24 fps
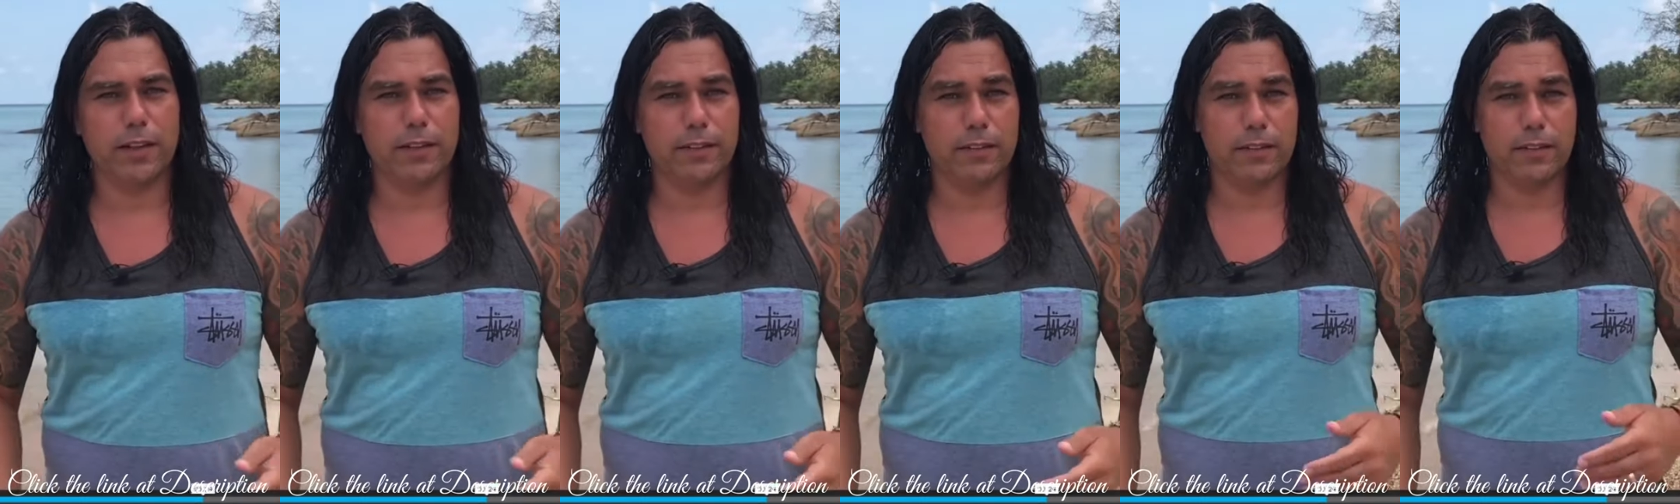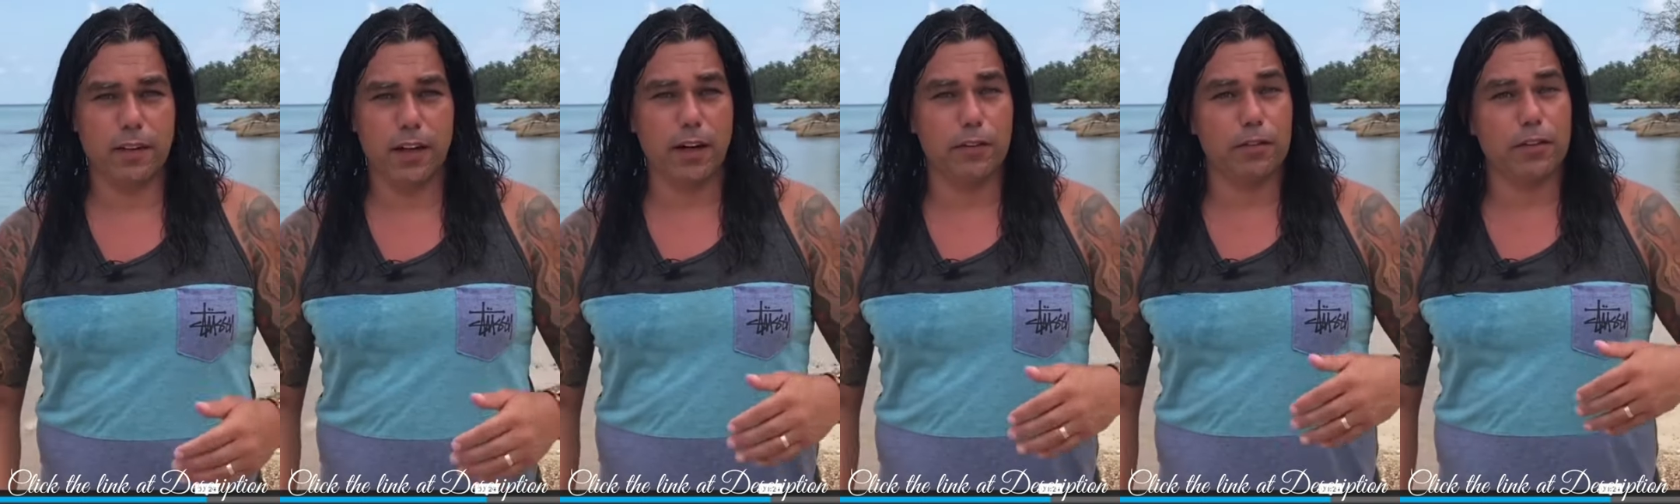
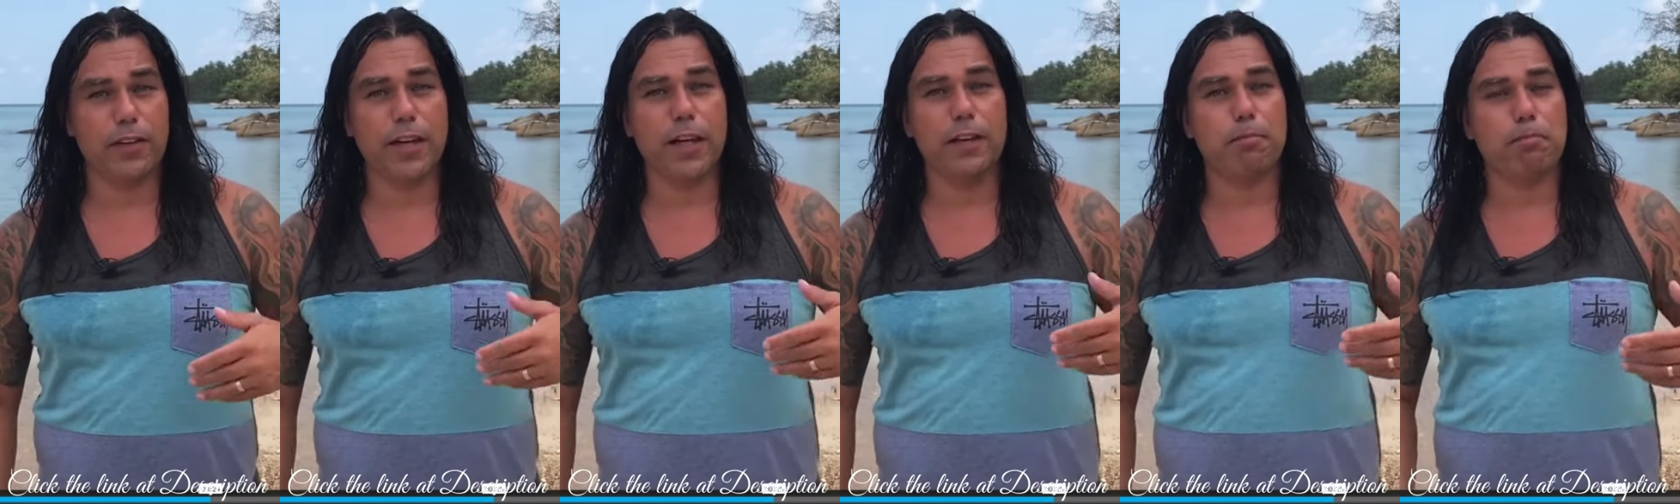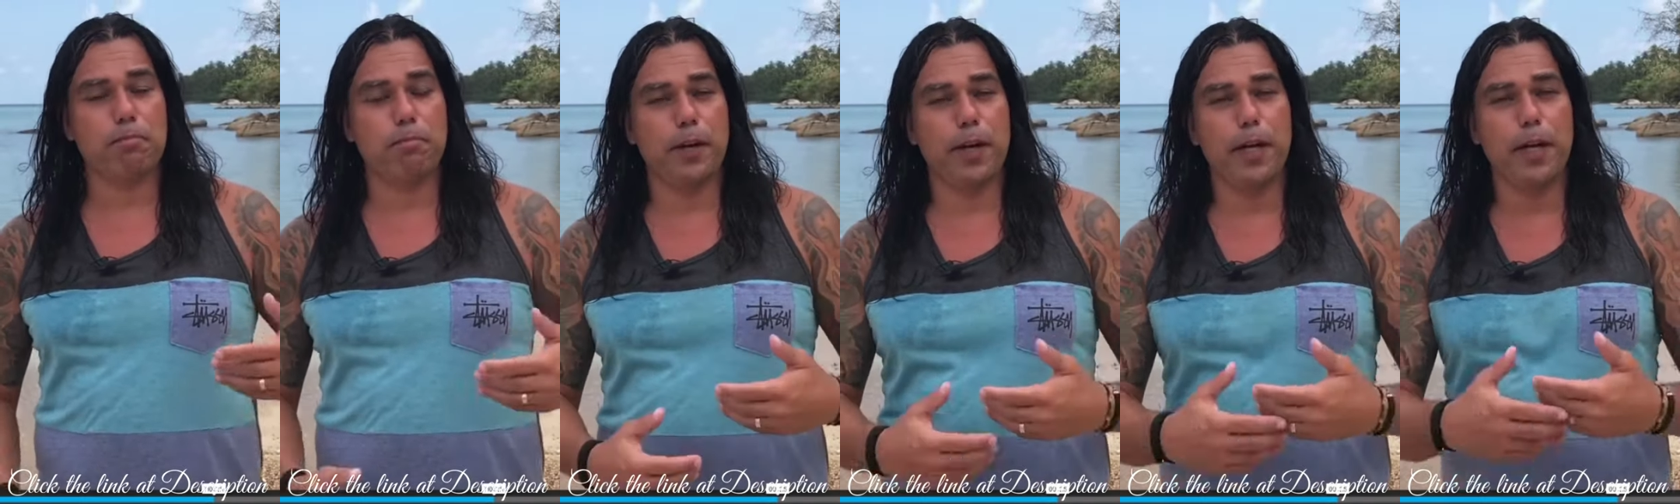and after
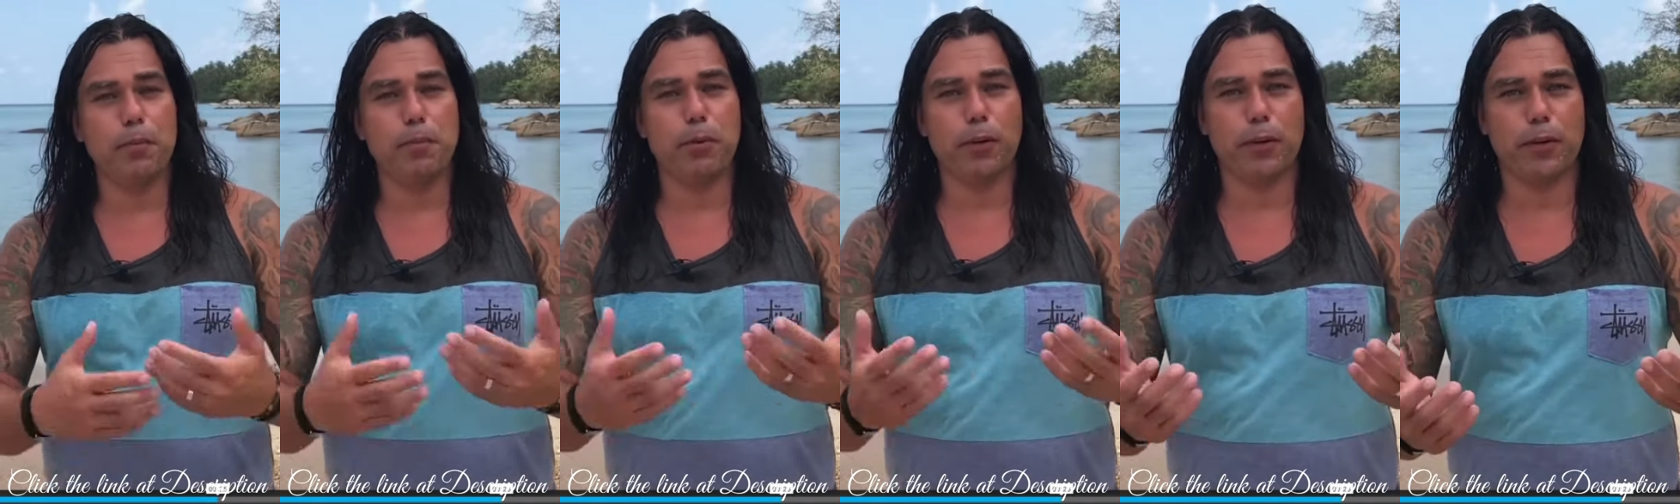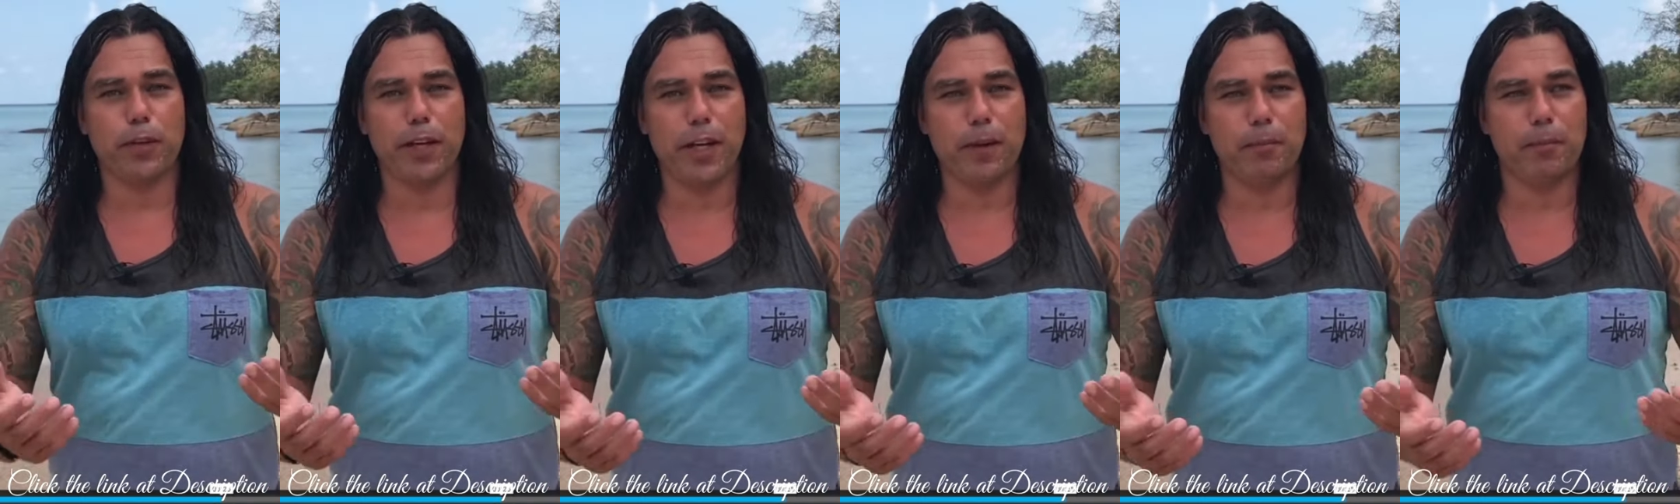that
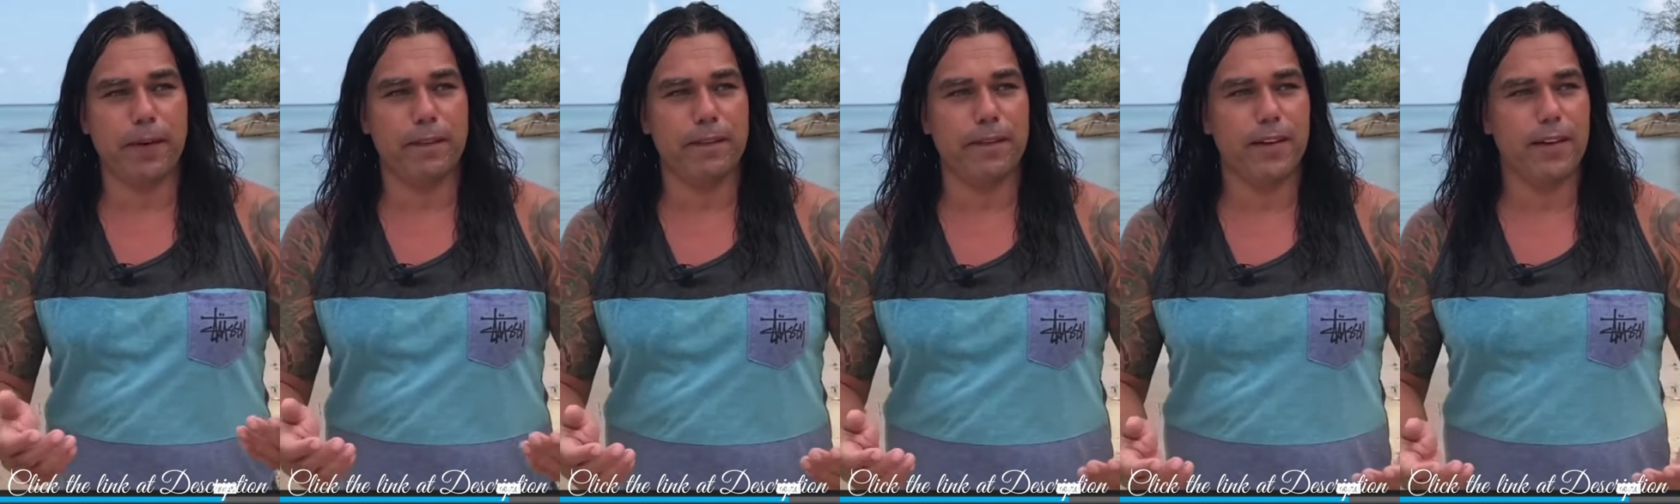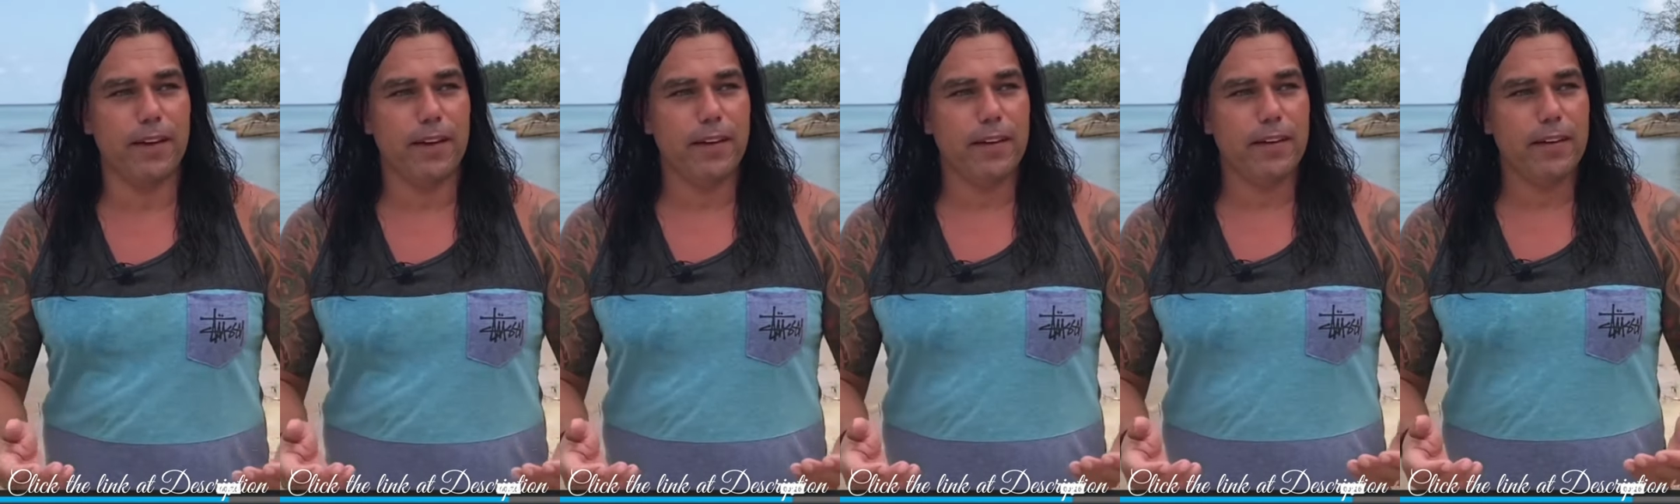PayPal came, and